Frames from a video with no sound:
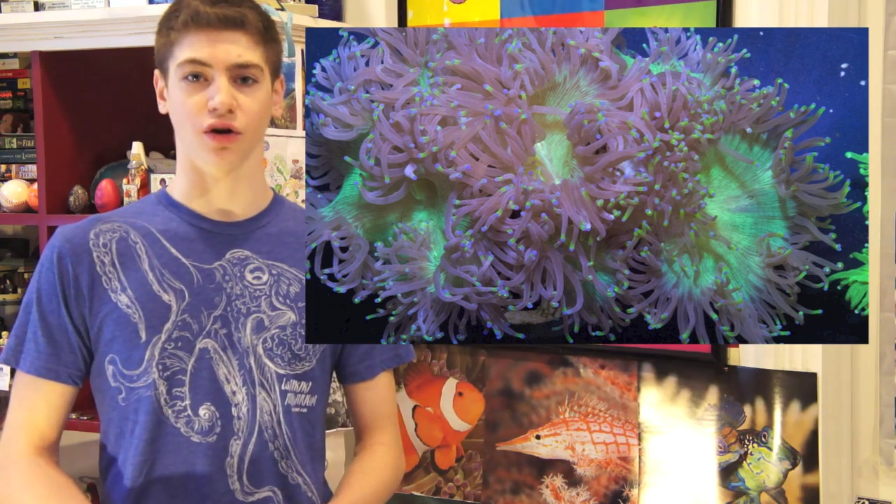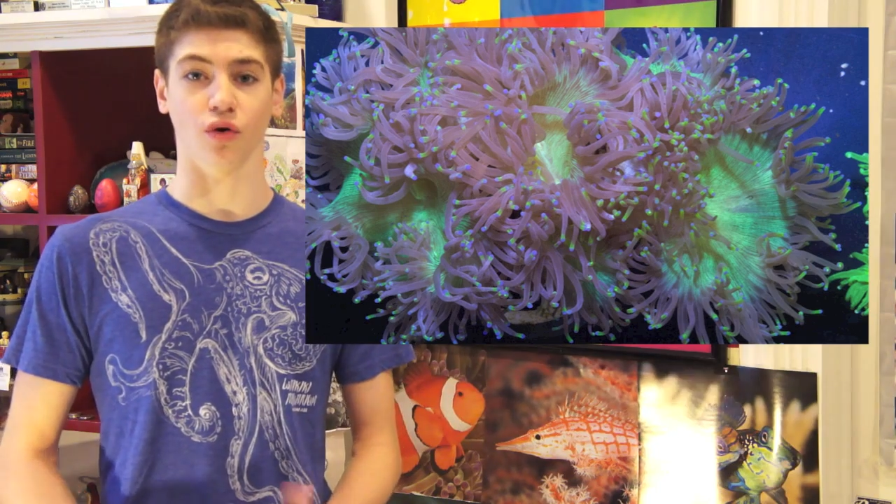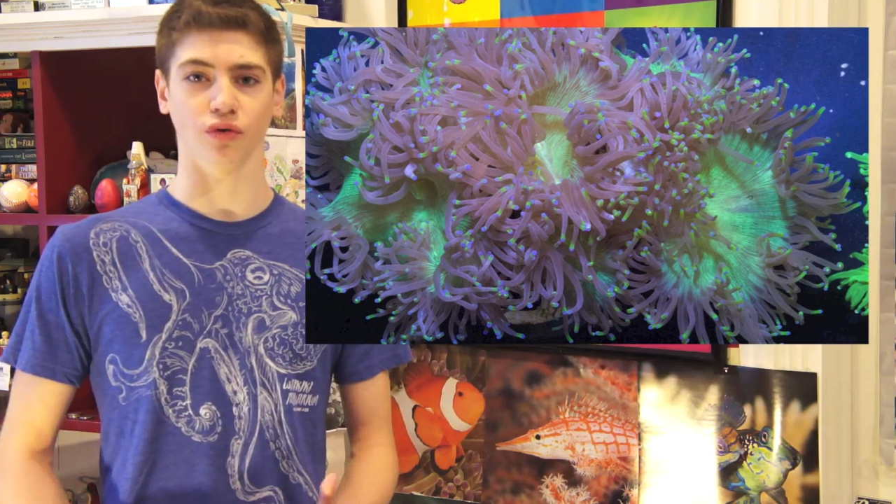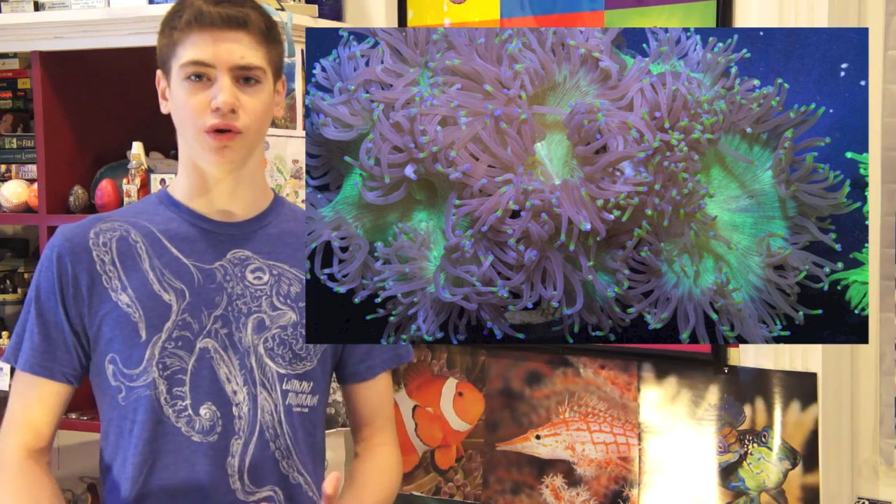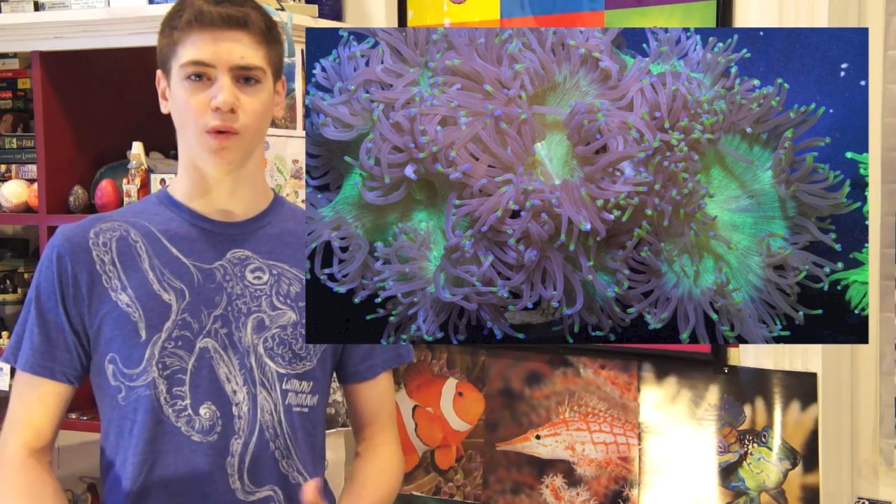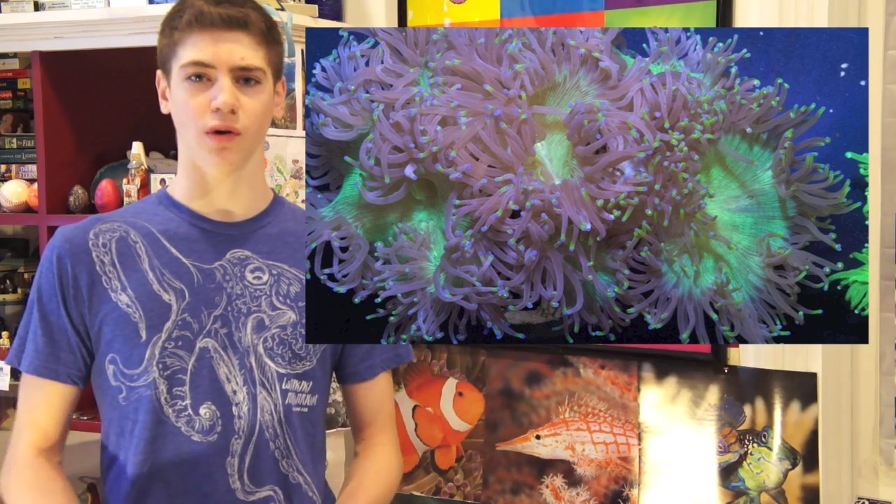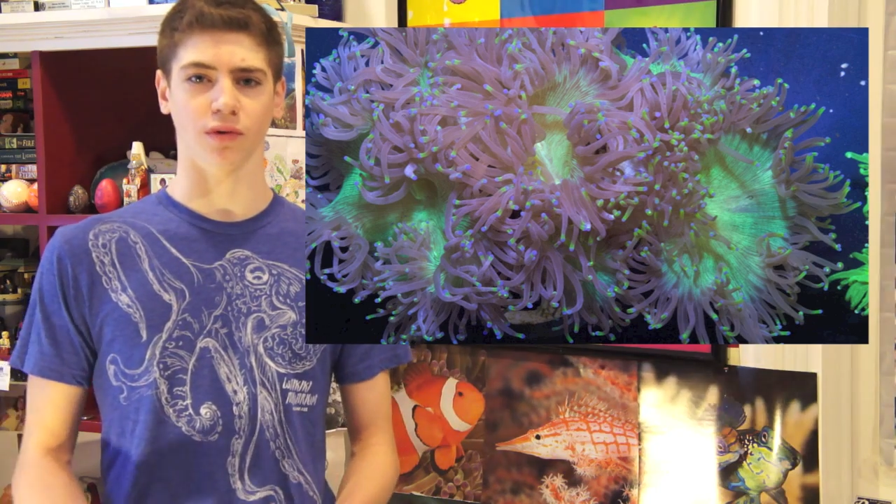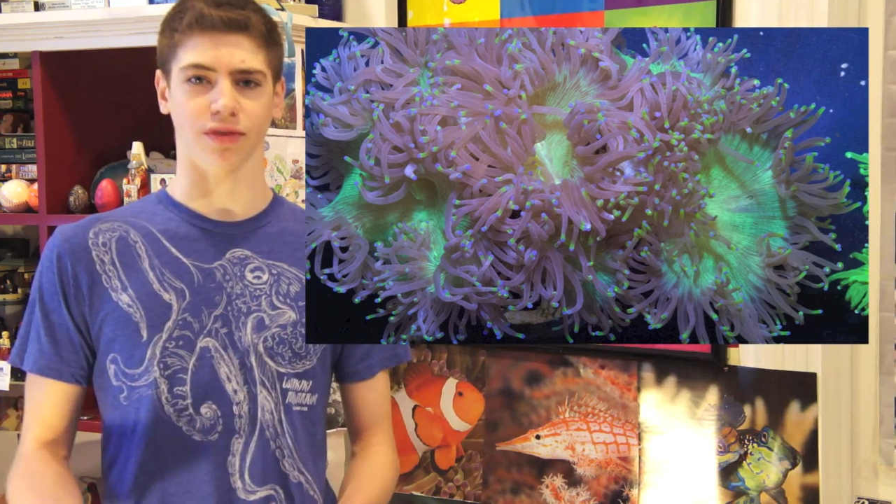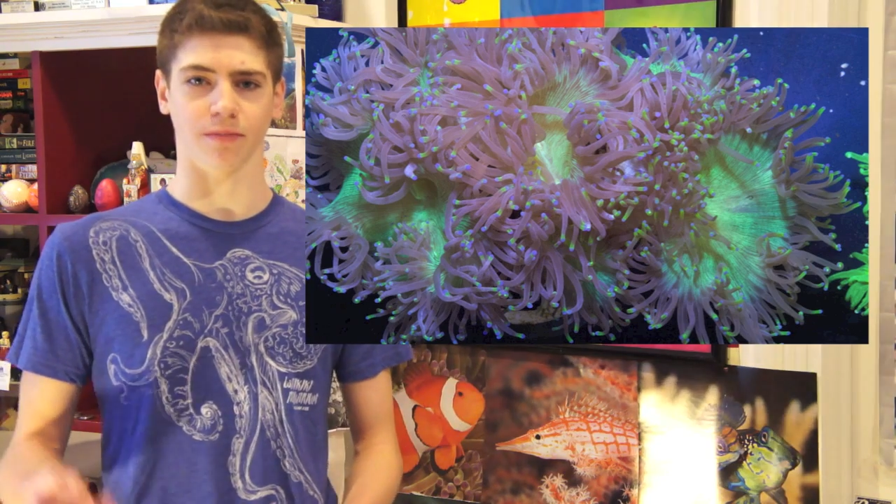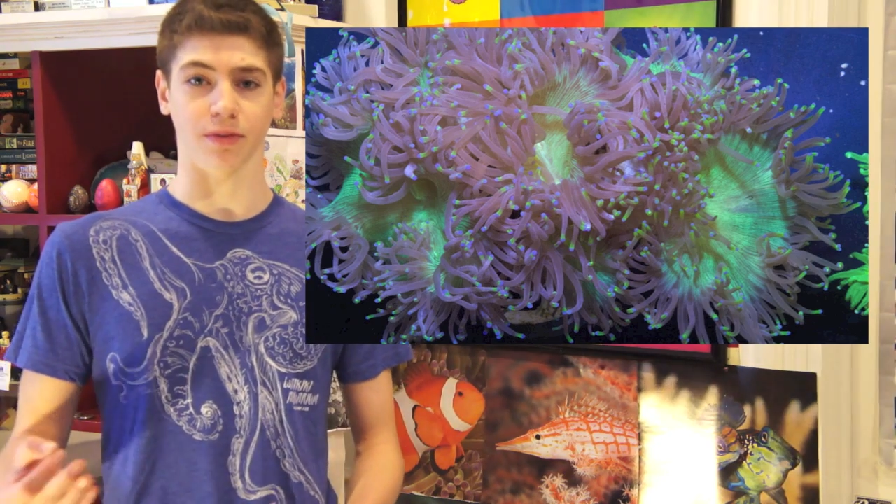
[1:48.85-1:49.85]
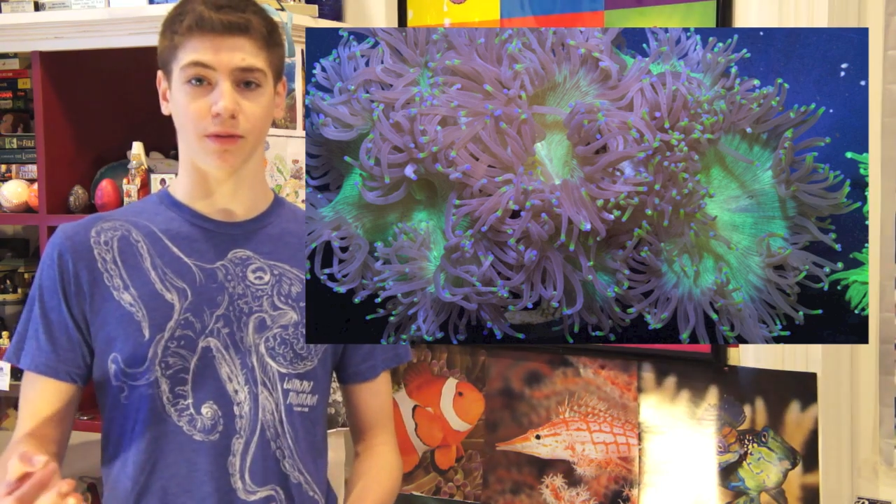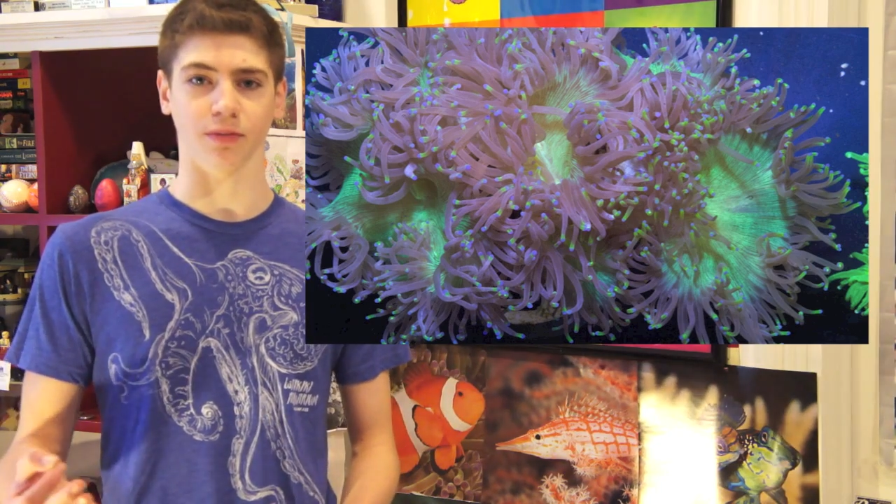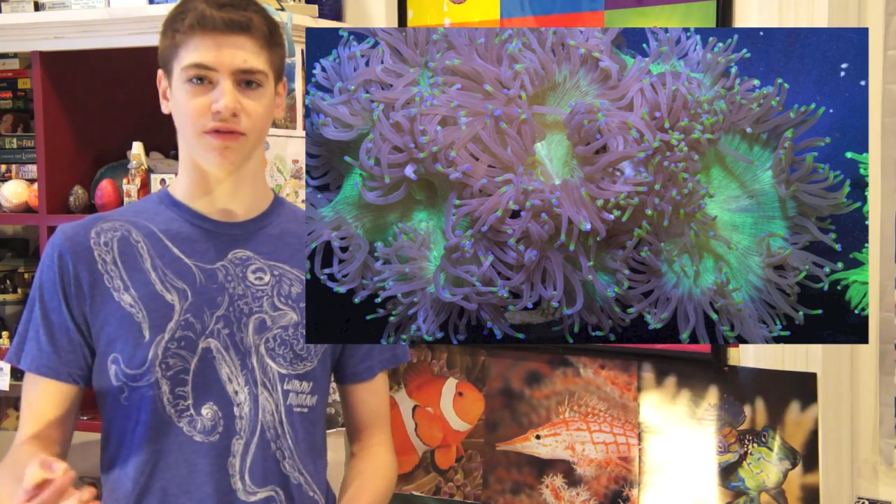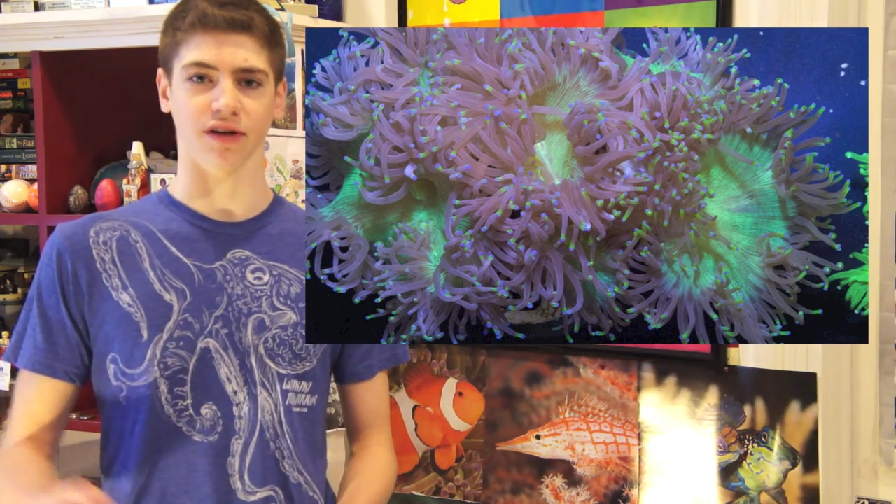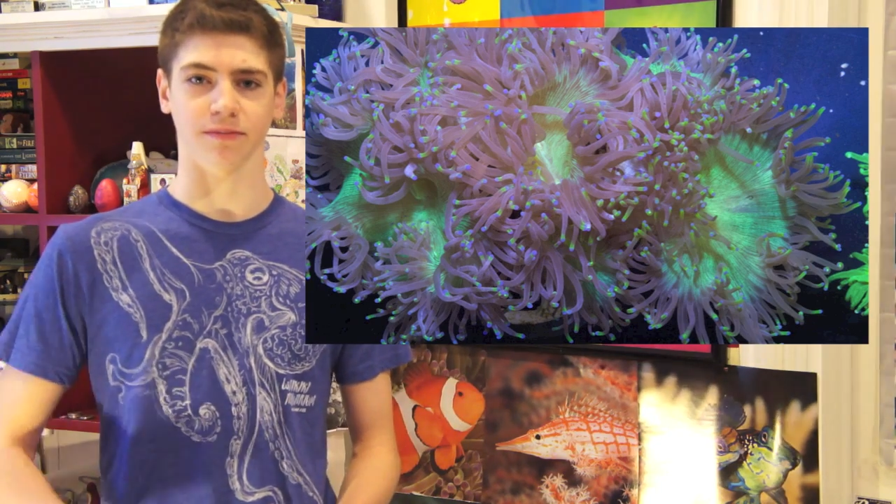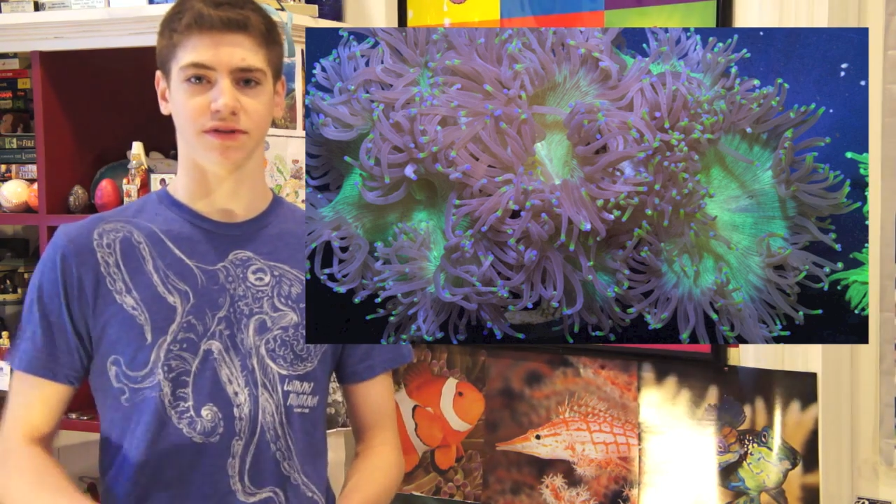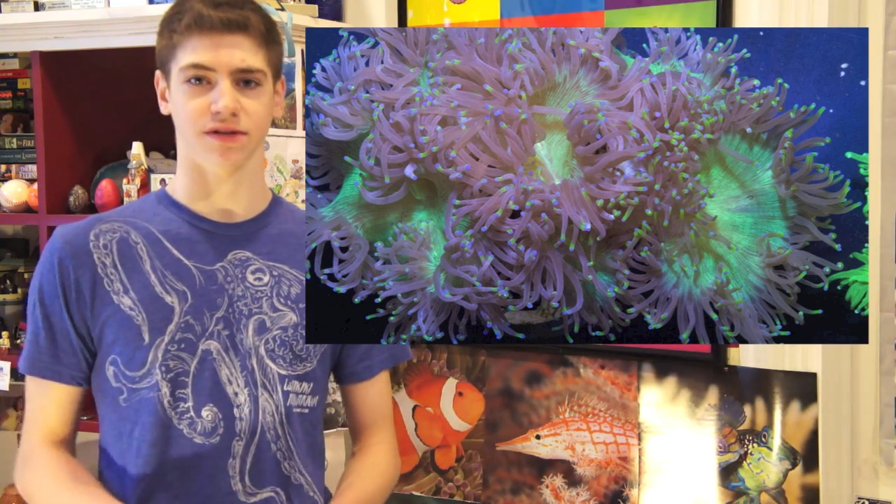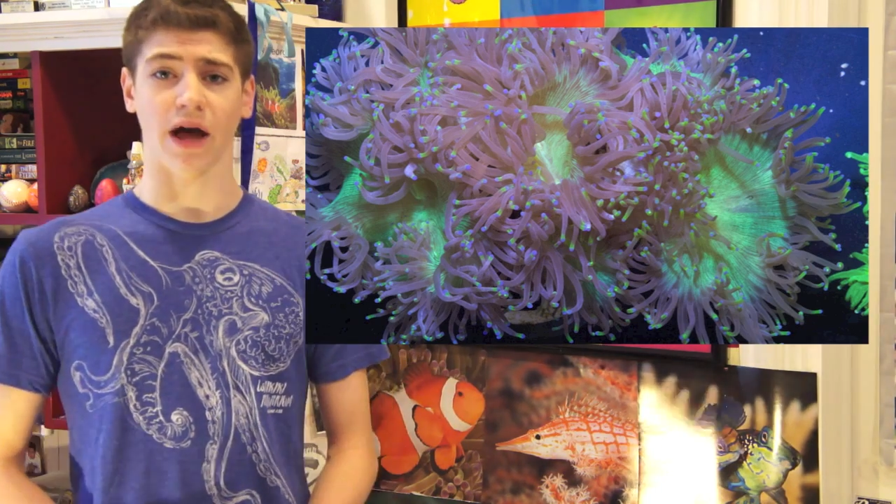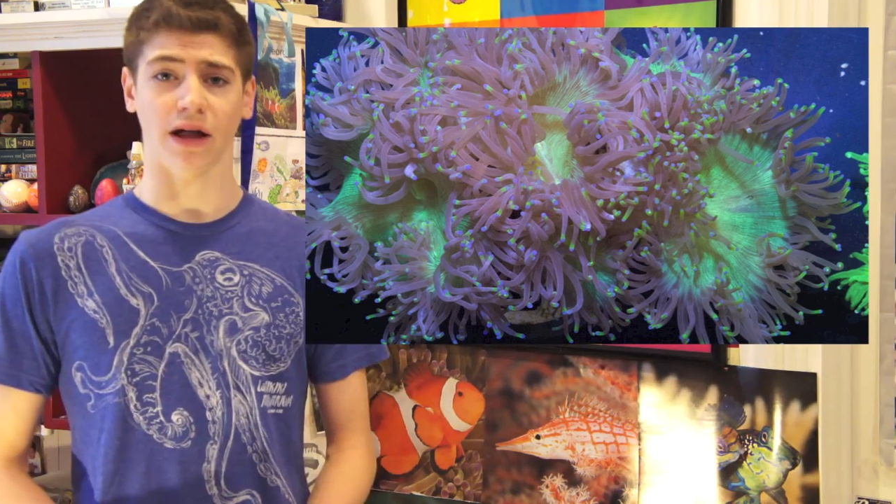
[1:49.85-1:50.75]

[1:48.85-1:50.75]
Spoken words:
golden one with the purple tips.